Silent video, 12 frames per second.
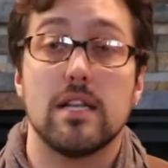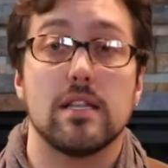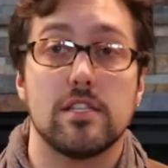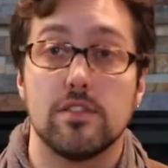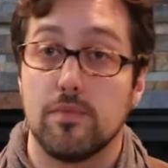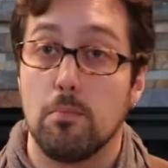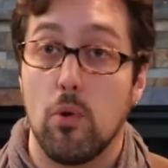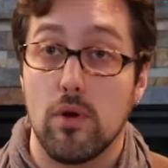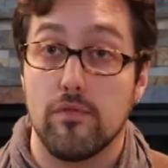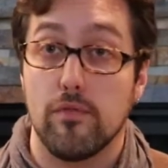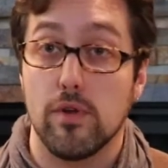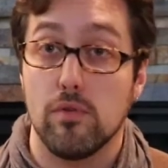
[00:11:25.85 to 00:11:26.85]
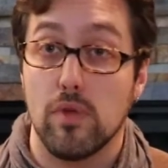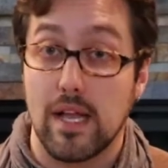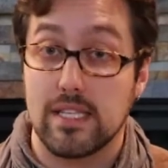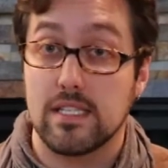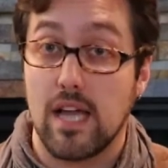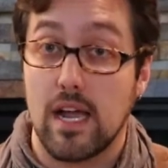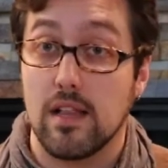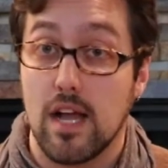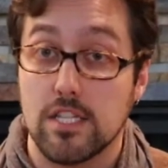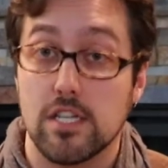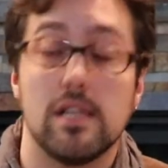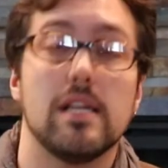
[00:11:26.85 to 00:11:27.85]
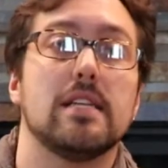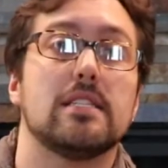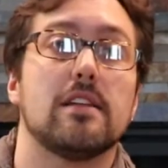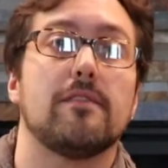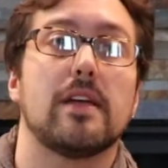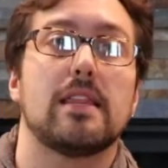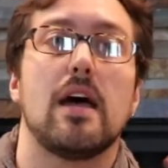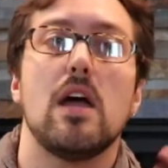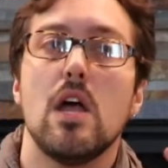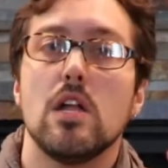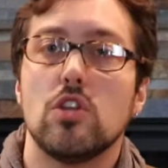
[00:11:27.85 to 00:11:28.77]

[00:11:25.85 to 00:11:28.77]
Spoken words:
This is important for you, like psychologically and stuff like that,